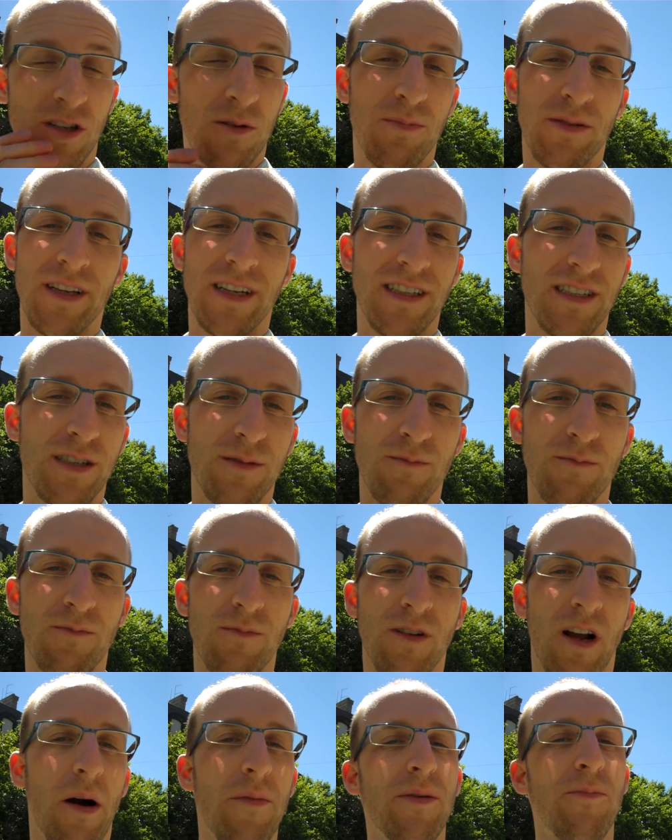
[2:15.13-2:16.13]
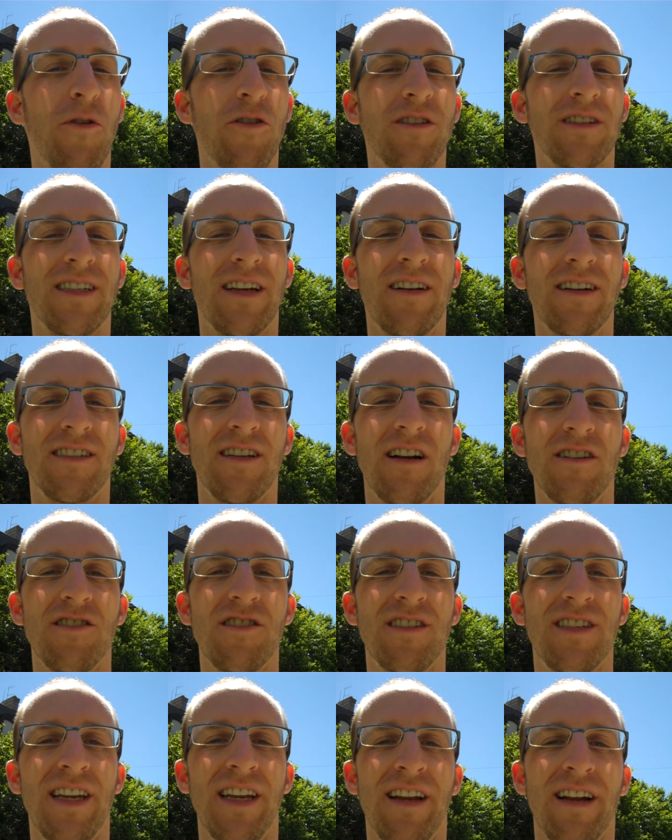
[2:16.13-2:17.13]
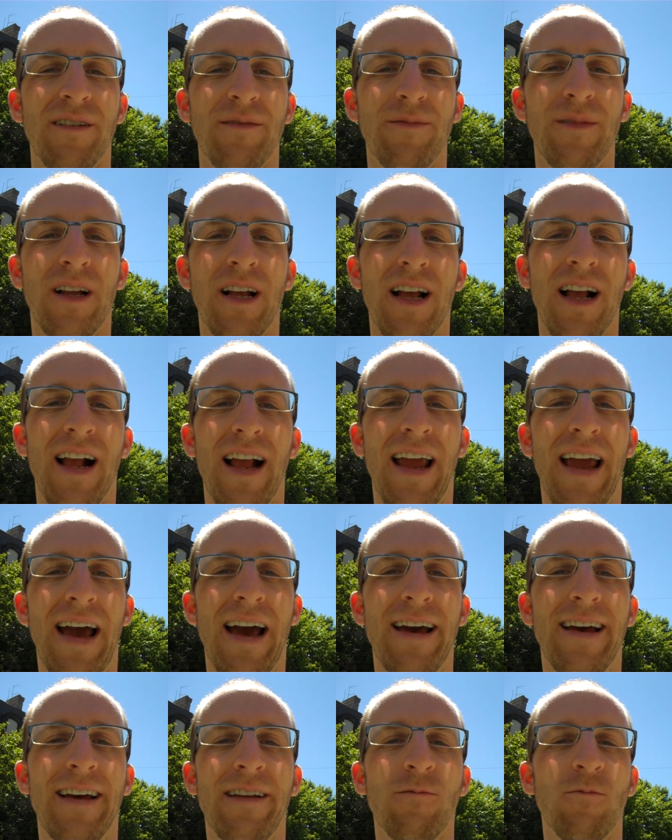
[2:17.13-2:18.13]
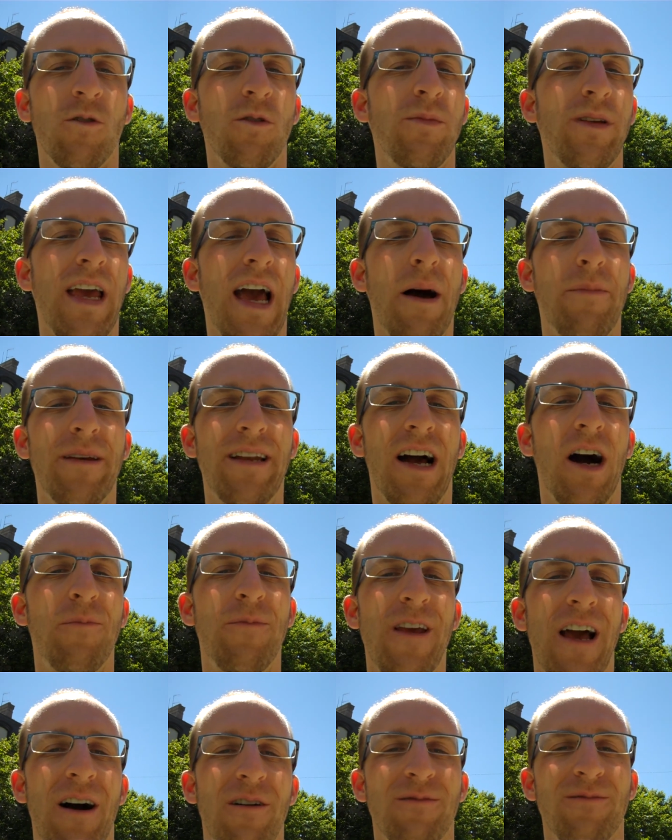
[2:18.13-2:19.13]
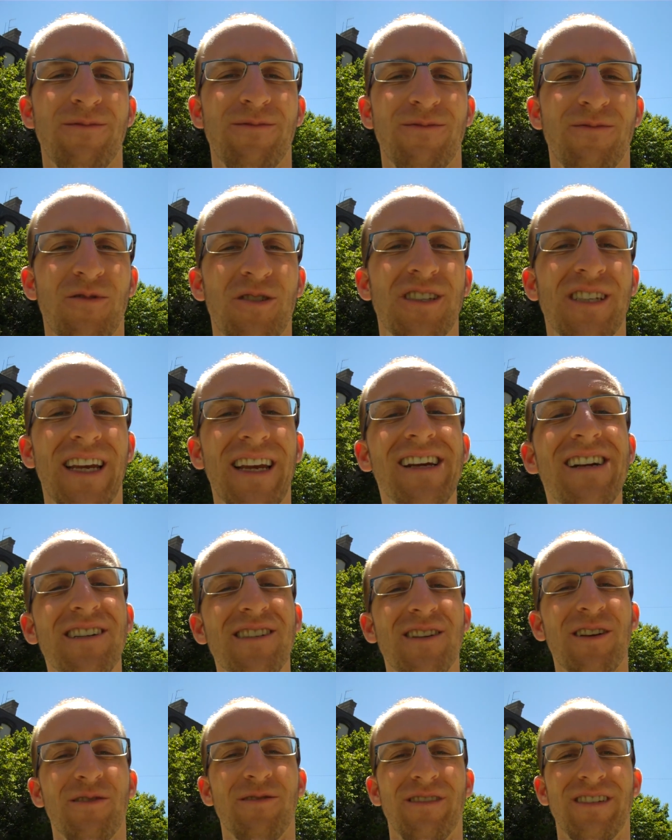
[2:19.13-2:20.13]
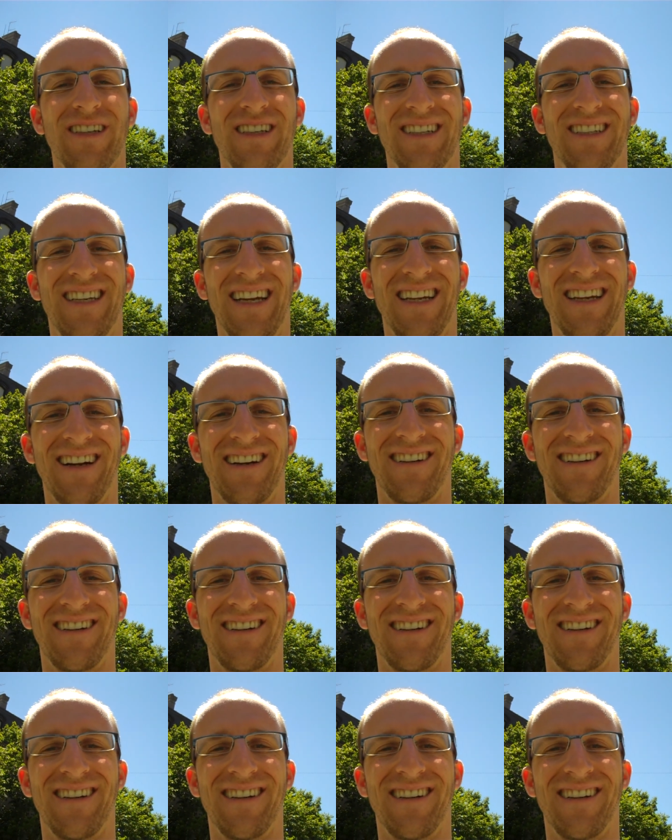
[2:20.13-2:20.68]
So please, come to Buenos Aires, Argentina, and we'll be happy to help you out. We'll see you here soon. Take